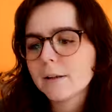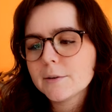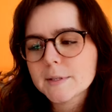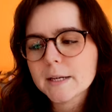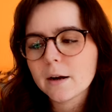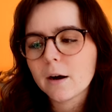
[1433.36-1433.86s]

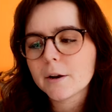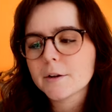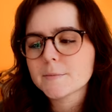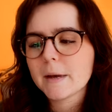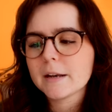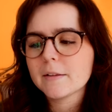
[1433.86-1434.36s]
Lucy Hart
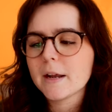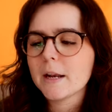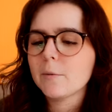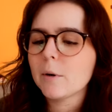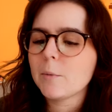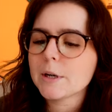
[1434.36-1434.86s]
knows better than
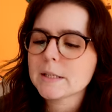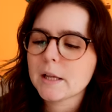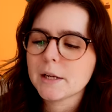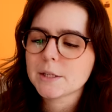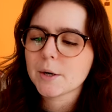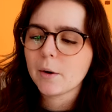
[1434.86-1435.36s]
anyone what it's
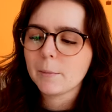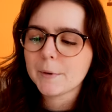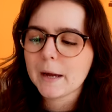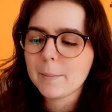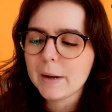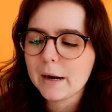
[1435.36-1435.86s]
like to grow up
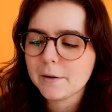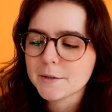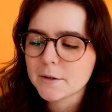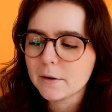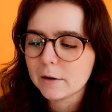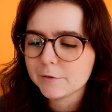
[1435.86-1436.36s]
without
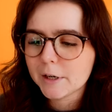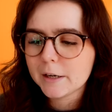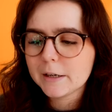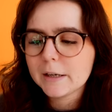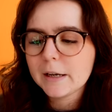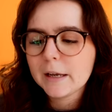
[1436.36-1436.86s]
parents who loved
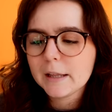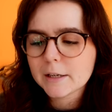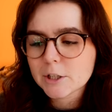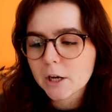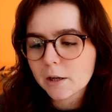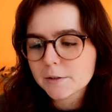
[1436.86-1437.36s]
her. In a
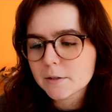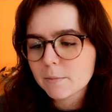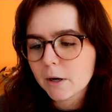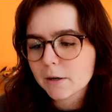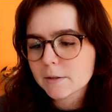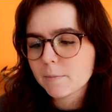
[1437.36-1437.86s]
childhood
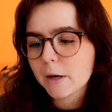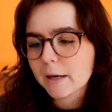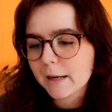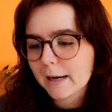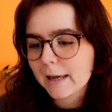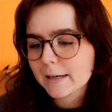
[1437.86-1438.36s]
marked by
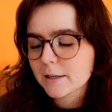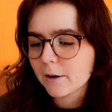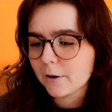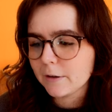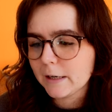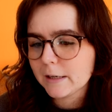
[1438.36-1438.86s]
neglect and
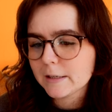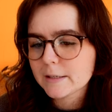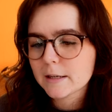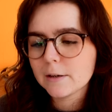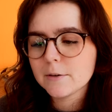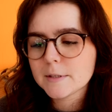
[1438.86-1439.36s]

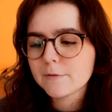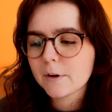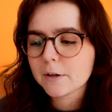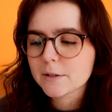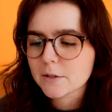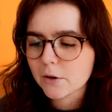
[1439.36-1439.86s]
loneliness, Lucy
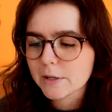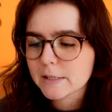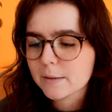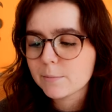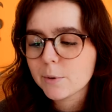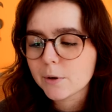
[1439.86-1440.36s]
found her solace
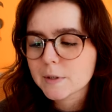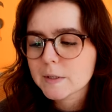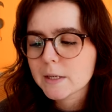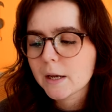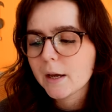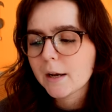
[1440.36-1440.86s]
in
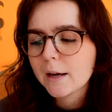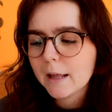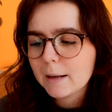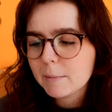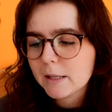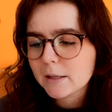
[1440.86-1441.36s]
books,
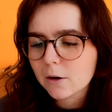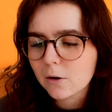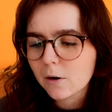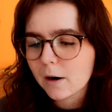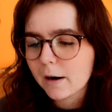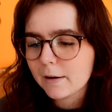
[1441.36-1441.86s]
namely the
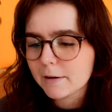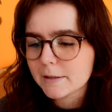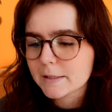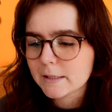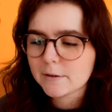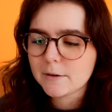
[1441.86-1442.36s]
Clock
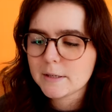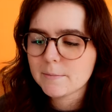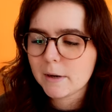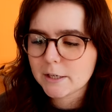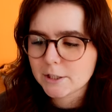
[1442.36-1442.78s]
Island series by